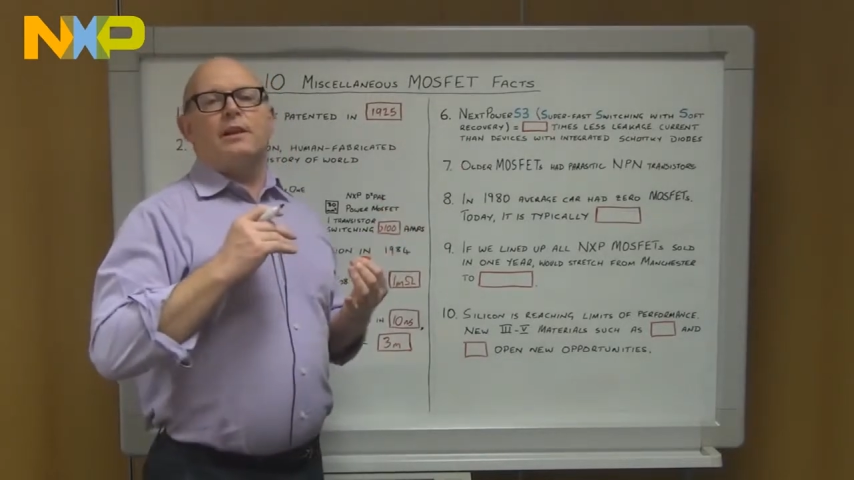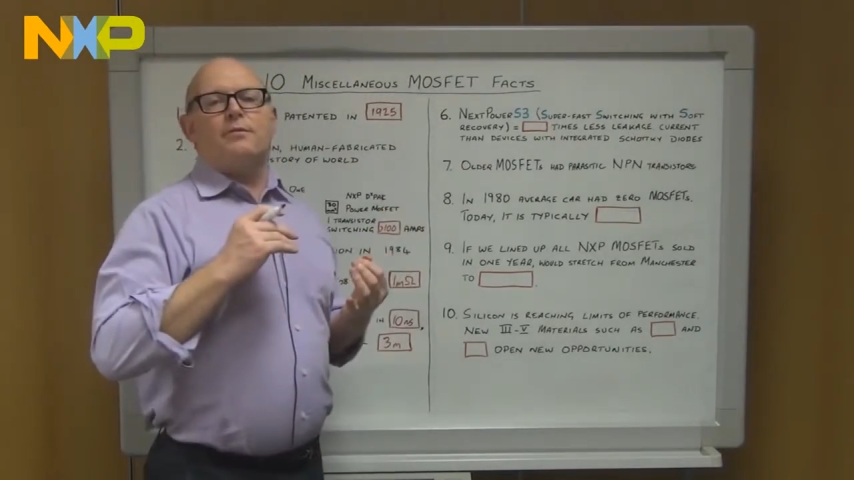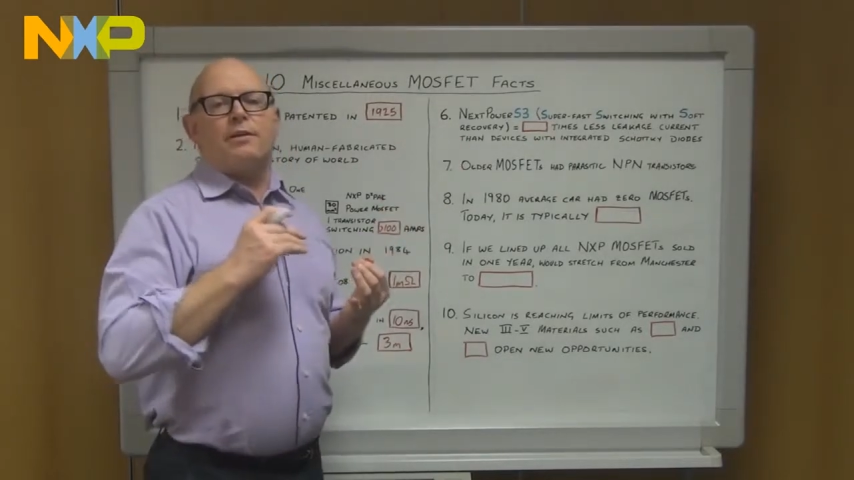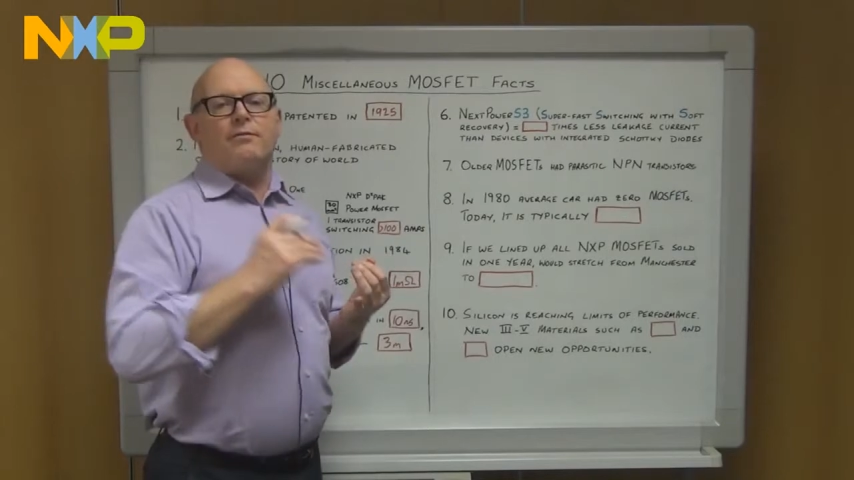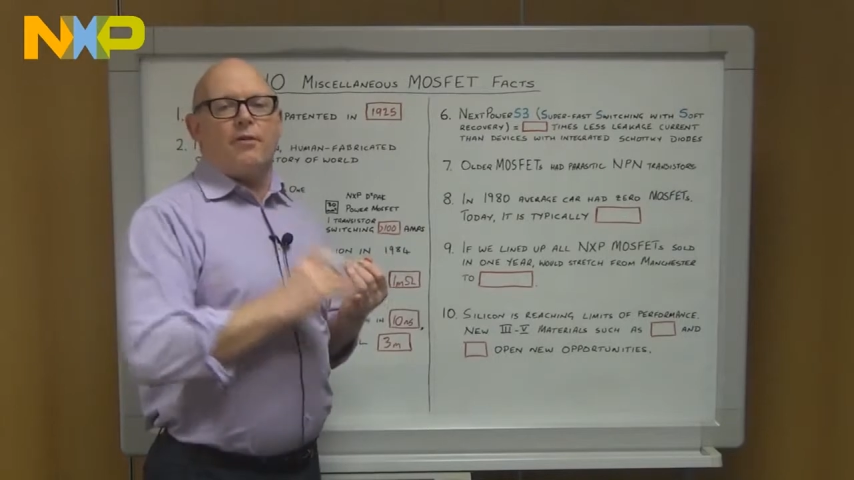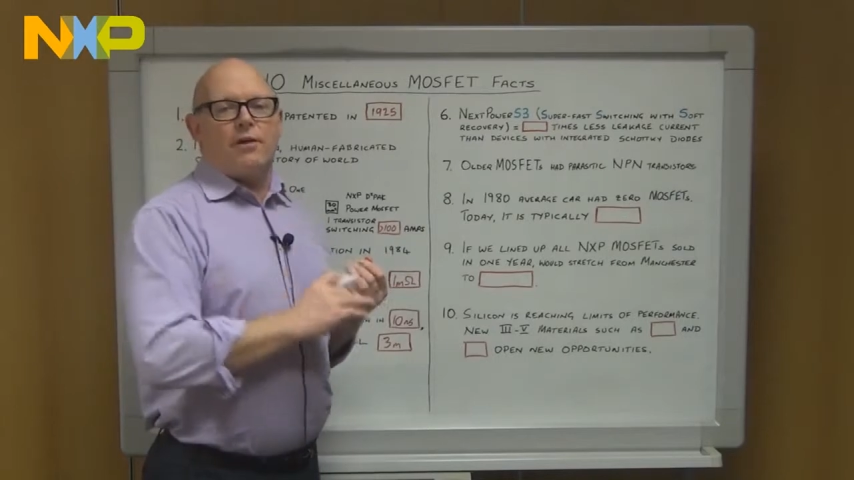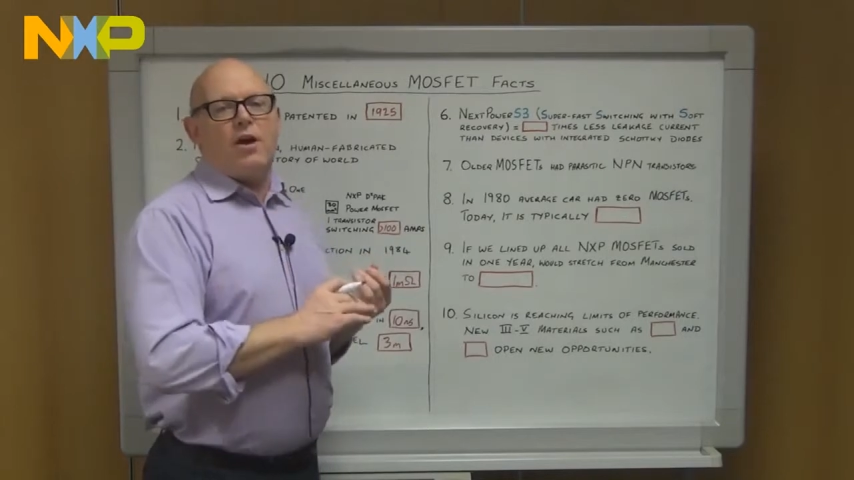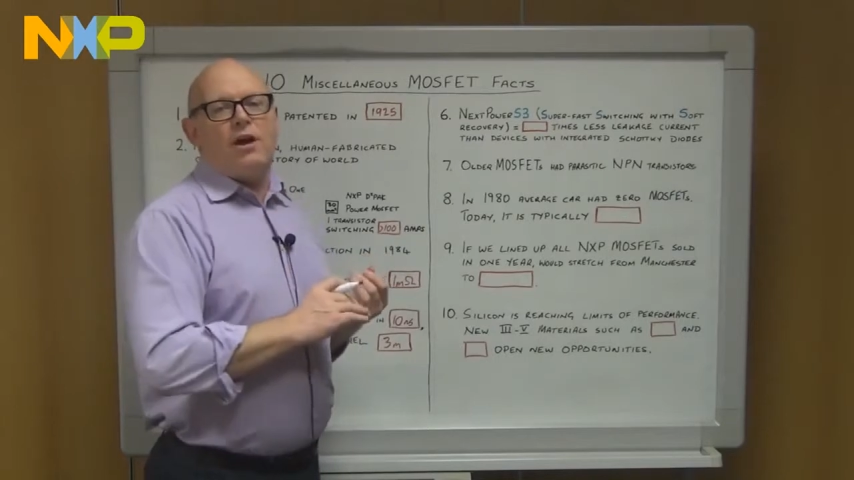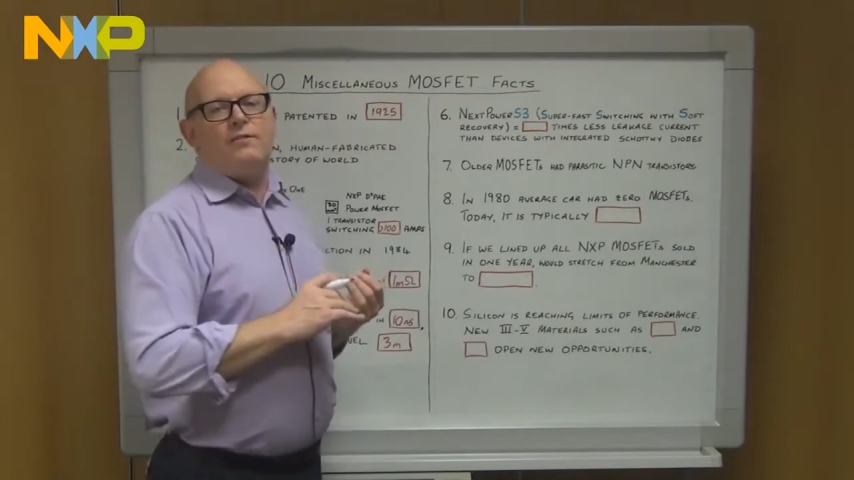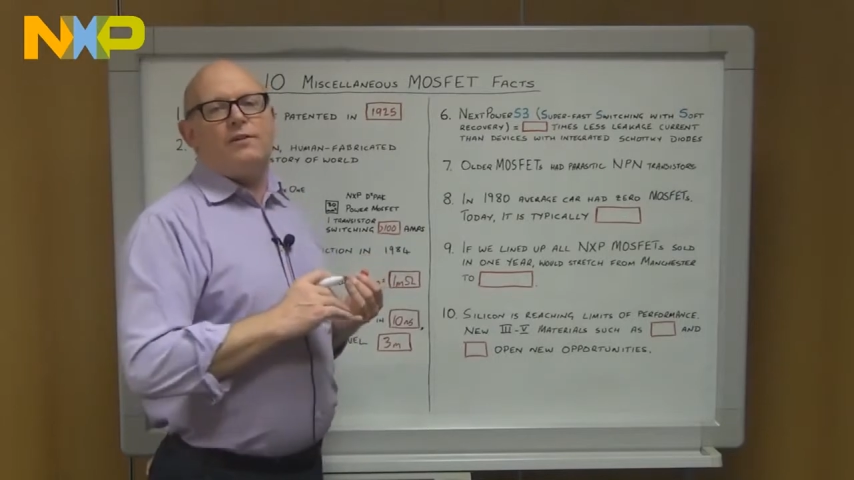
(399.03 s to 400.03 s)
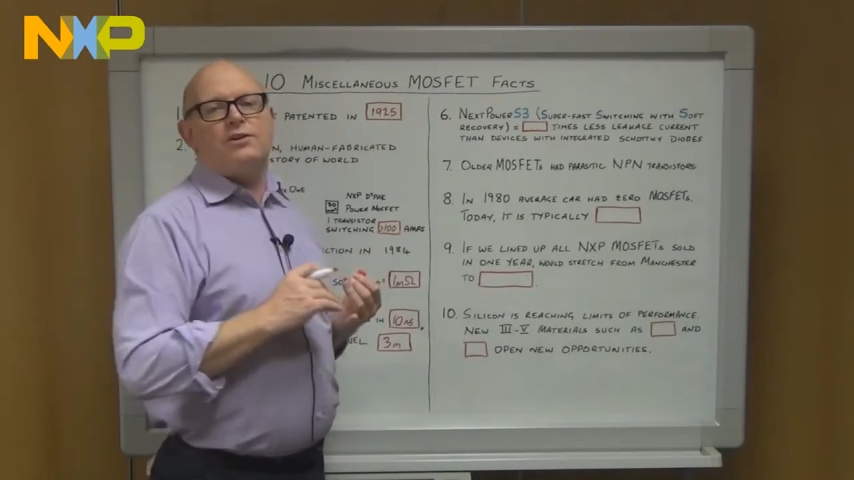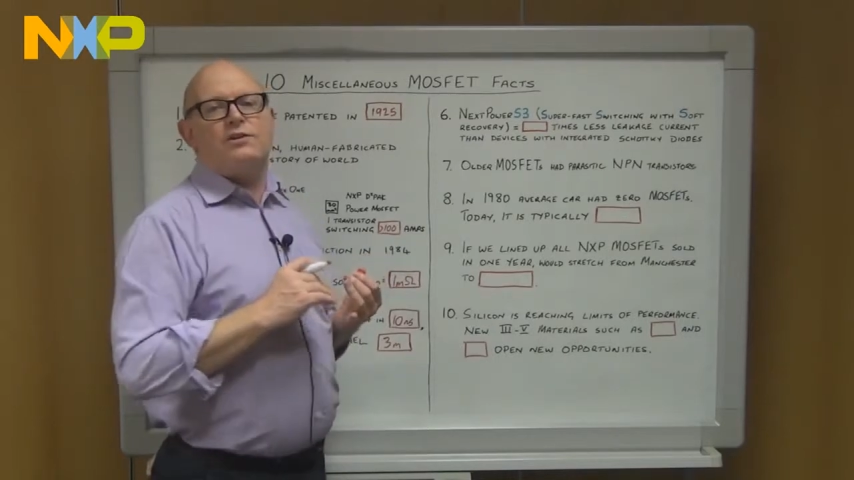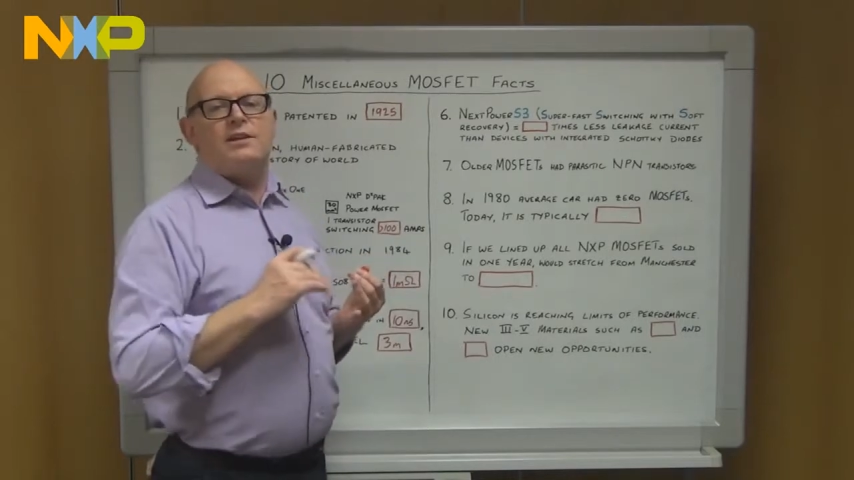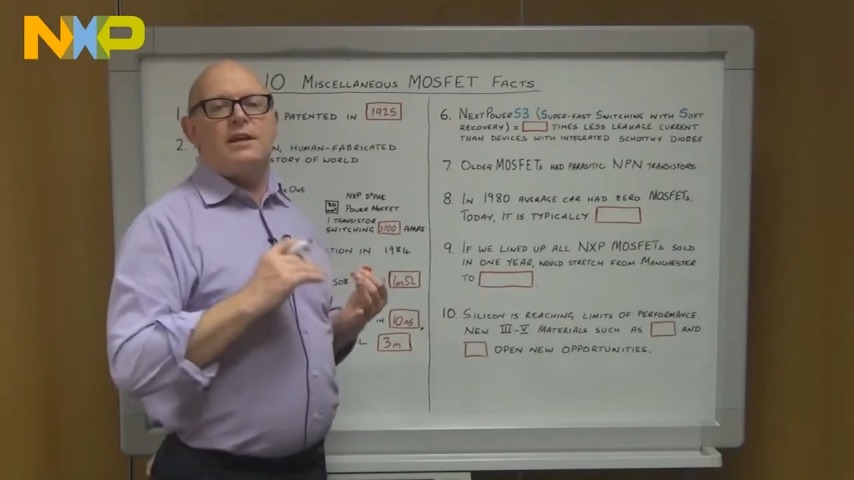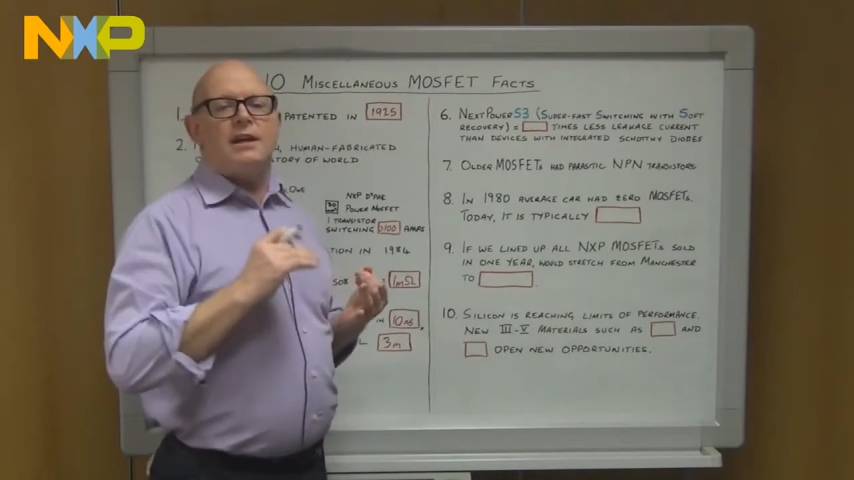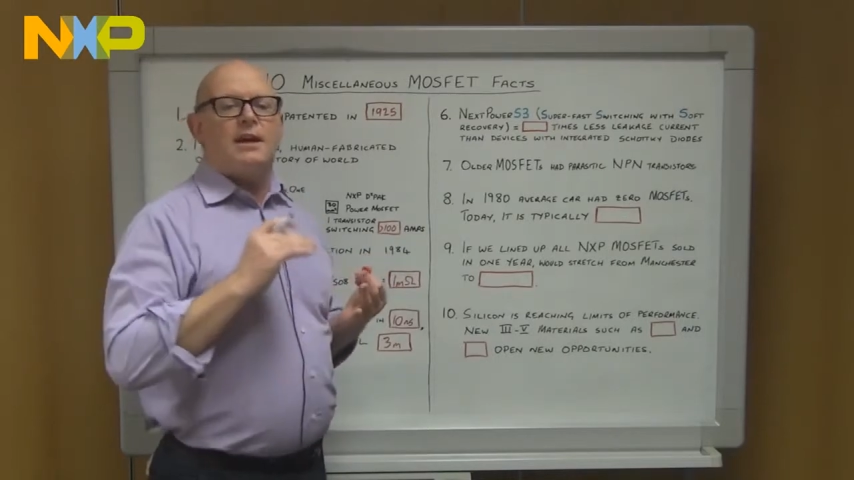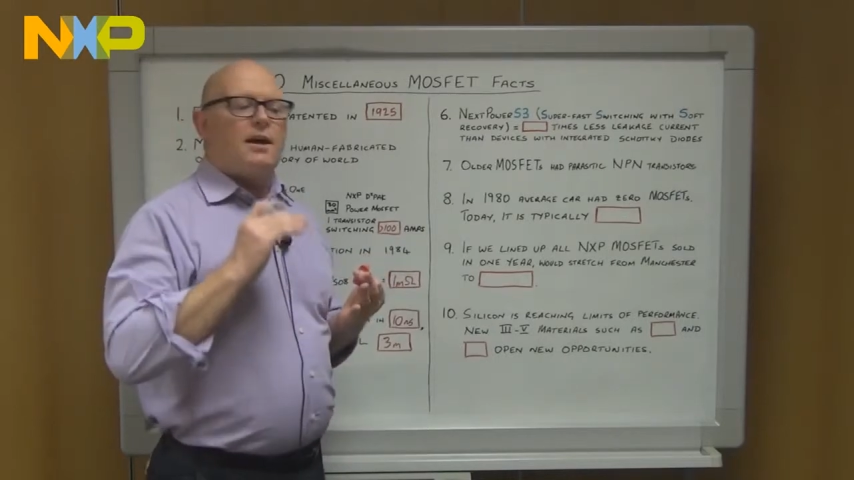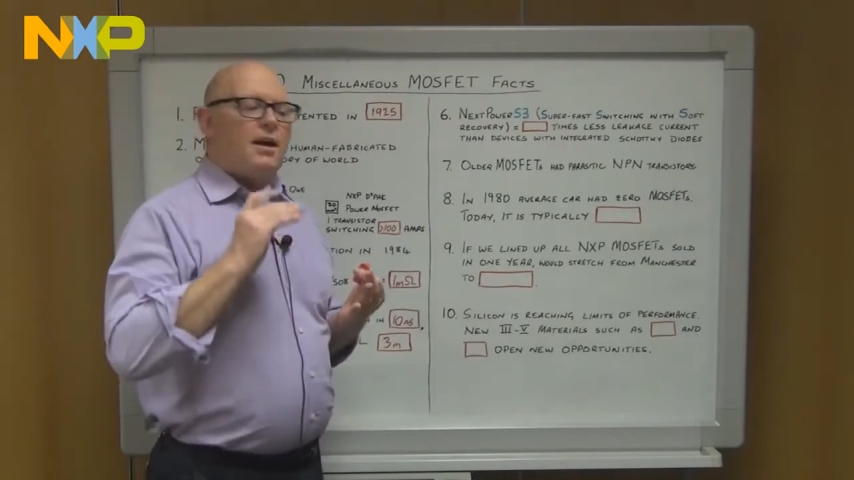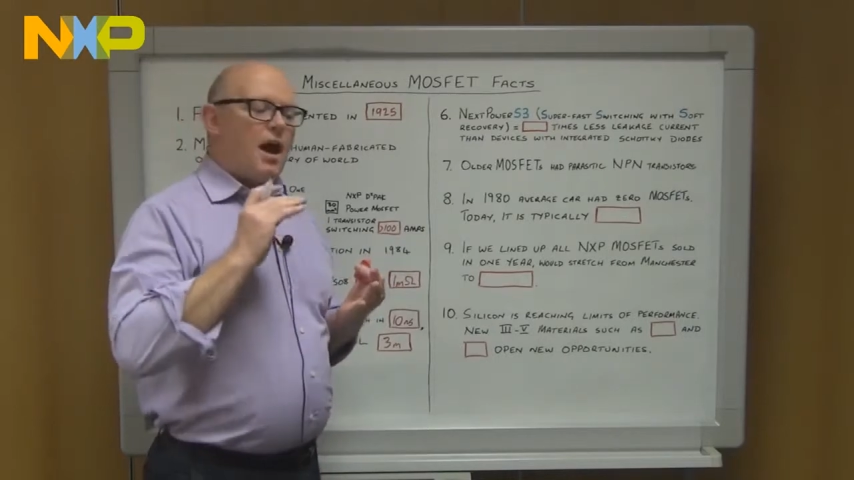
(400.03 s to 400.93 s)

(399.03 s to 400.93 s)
delivering very high efficiency,